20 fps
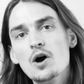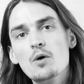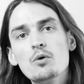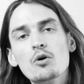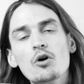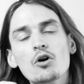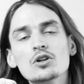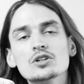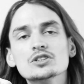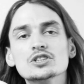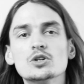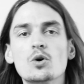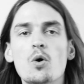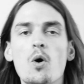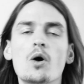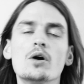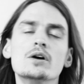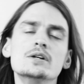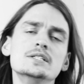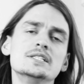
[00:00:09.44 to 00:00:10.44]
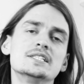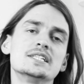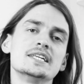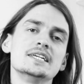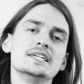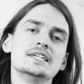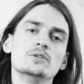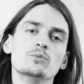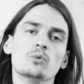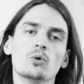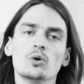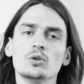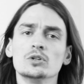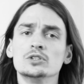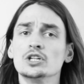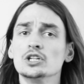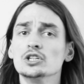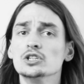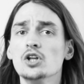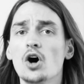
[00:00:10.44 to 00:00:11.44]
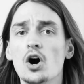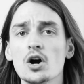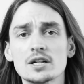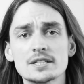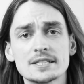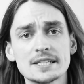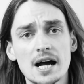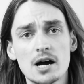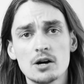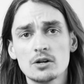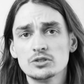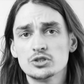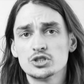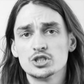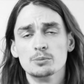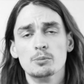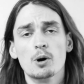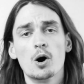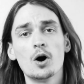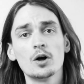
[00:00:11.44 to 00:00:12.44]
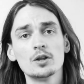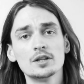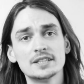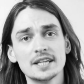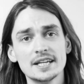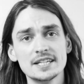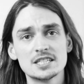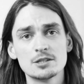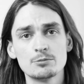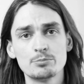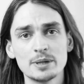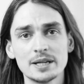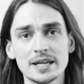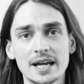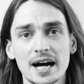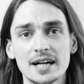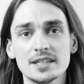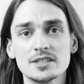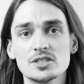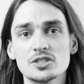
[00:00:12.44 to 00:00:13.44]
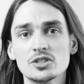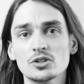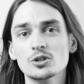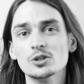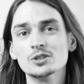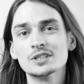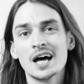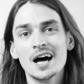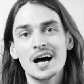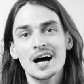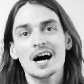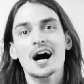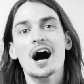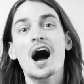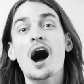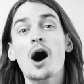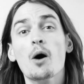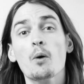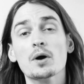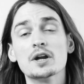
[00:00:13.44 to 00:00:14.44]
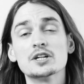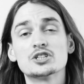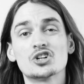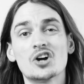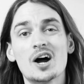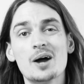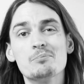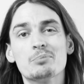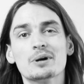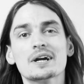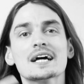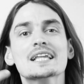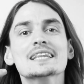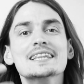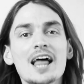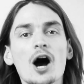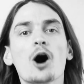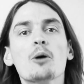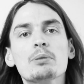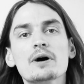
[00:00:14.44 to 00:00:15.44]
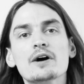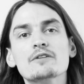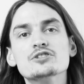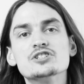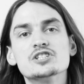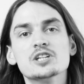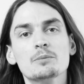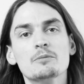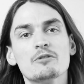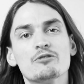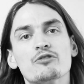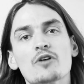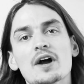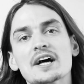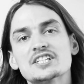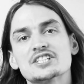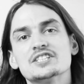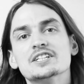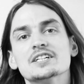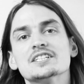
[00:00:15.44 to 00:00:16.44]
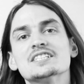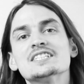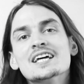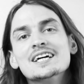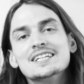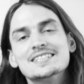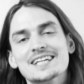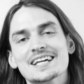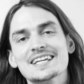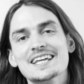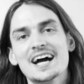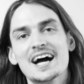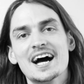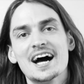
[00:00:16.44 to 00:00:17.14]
though we're all under quarantine, we're all under lockdown, summer holidays have been cancelled, I want to try and bring a little bit of summer freshness to your